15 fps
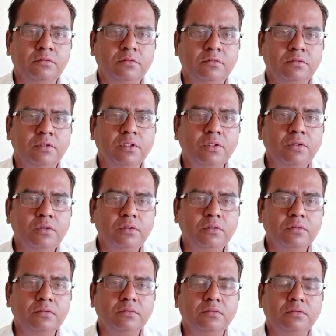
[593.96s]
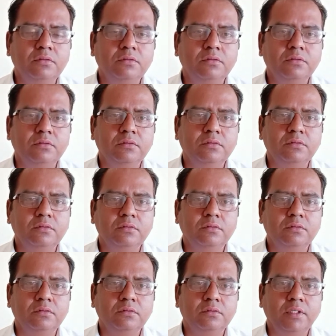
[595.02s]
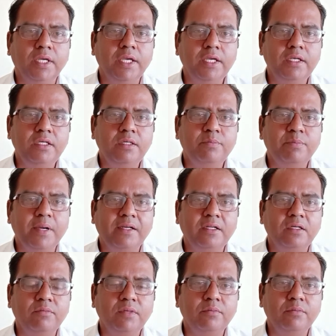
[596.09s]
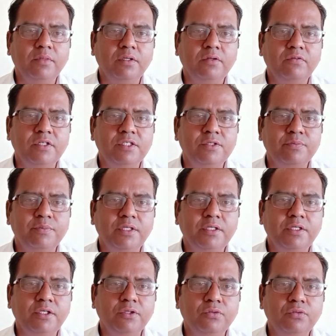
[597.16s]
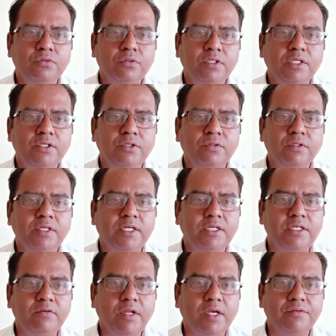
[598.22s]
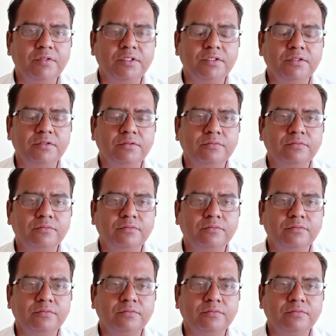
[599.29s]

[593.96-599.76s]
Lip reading: No any panel member will speak you in your native language.